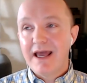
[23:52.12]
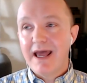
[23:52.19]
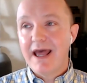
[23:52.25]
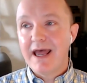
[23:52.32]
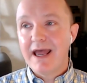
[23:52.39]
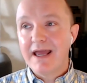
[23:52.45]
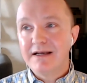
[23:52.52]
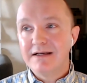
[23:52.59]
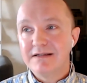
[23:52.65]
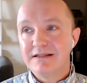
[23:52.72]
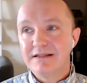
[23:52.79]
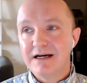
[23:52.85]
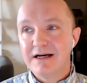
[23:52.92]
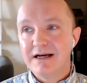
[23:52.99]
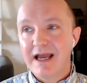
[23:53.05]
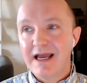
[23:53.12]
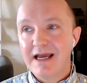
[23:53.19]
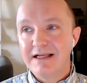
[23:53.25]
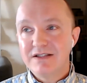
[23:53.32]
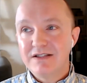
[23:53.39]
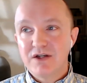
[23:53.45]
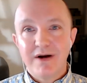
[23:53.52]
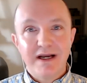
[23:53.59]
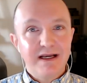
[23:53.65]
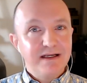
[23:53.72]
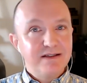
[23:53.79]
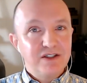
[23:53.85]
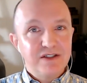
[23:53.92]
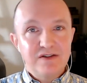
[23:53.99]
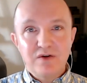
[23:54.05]
and uh, and so
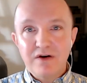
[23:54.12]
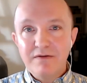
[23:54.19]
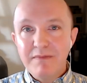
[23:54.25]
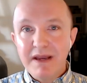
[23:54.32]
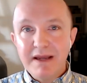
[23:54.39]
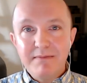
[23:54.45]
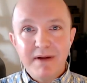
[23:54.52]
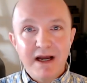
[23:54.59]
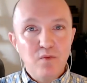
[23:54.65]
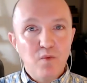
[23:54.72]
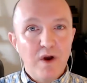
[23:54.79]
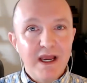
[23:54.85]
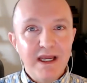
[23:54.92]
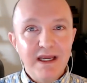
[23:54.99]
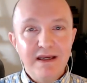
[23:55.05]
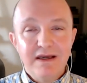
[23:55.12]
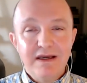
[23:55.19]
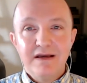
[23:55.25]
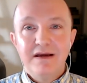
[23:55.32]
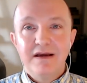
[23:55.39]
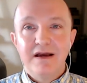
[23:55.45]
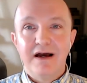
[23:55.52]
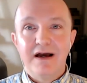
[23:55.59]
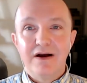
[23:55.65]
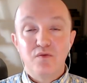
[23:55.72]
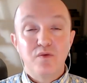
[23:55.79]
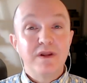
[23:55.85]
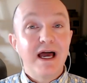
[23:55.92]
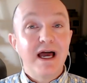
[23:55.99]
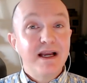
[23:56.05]
I just sort of made my way, uh,
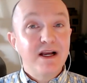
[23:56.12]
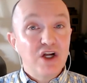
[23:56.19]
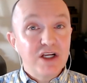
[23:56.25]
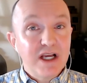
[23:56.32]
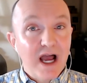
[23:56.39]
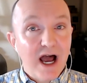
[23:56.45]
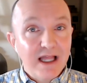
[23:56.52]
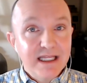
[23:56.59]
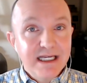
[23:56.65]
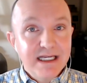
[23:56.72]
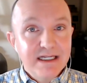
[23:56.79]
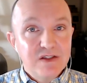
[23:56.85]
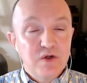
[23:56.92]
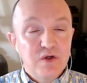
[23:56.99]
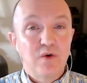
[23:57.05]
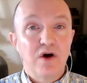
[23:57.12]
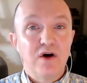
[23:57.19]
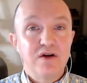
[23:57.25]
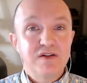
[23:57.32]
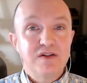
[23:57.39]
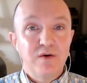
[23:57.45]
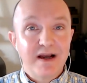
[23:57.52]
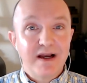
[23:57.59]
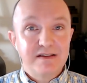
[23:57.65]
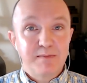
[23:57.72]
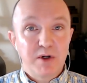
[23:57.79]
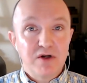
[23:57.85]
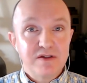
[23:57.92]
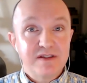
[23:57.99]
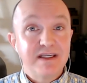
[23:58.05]
relying on colleagues who are also
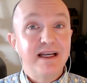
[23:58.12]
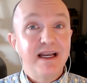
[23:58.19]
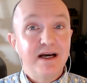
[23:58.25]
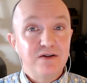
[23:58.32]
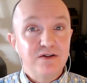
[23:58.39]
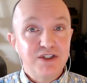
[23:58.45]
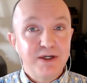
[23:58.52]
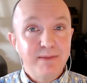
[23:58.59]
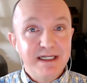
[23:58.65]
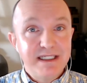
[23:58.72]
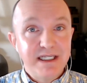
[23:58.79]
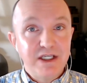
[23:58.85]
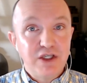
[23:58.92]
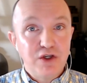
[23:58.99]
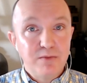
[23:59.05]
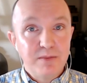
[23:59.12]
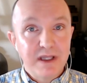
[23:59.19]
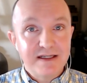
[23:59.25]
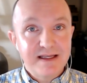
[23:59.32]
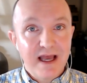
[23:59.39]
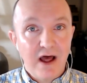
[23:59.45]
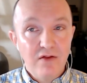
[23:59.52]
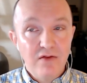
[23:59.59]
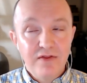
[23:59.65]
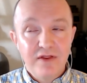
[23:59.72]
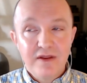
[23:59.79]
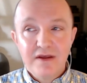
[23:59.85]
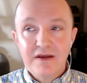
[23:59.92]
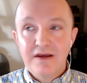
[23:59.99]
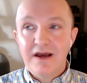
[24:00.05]
experts in LGBTQ plus health
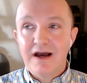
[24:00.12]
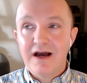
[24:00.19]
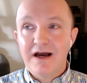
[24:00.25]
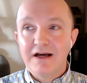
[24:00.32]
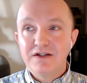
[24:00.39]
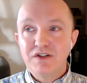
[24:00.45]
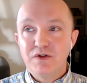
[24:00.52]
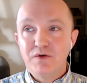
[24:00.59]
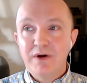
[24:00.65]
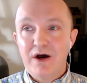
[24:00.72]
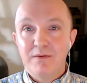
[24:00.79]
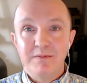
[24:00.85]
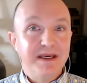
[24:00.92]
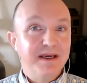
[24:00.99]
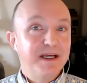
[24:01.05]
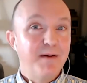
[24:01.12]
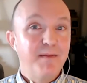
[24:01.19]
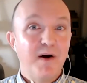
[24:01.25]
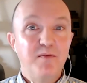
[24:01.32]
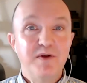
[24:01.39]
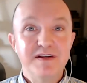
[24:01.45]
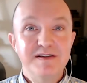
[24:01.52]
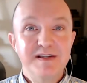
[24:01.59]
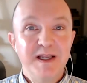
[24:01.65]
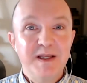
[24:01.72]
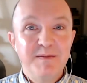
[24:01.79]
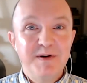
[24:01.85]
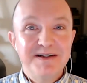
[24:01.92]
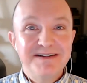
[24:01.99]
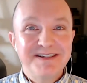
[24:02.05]
uh, to help me come up with the
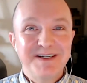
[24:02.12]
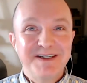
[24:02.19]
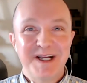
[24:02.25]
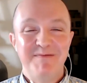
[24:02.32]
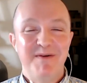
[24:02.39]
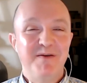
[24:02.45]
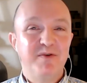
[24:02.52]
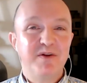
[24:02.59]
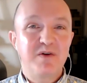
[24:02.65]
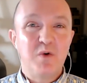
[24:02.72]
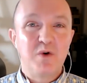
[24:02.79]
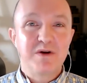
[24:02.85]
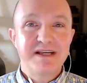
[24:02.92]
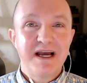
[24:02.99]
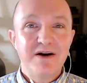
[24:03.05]
syllabus, to come up with course